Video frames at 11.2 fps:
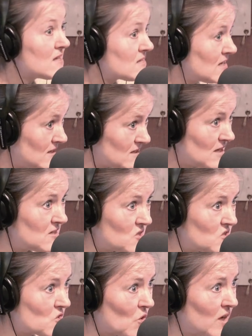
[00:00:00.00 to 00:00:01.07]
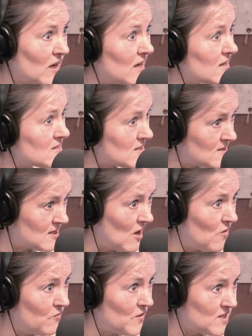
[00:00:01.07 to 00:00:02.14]
Yes, and it's a scoring, and it's a
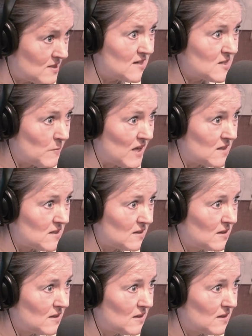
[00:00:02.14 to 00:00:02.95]
self-assessment.